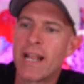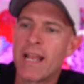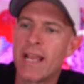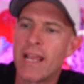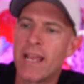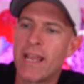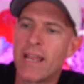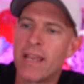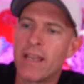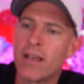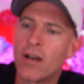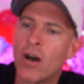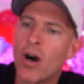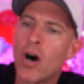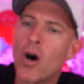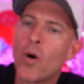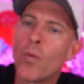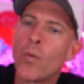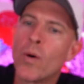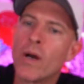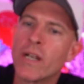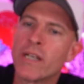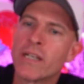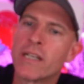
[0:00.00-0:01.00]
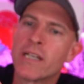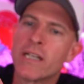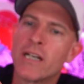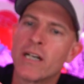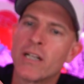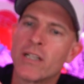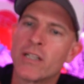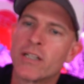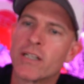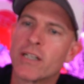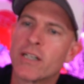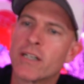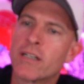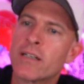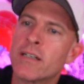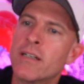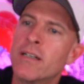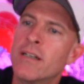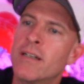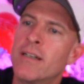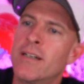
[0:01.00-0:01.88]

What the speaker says: a all one color.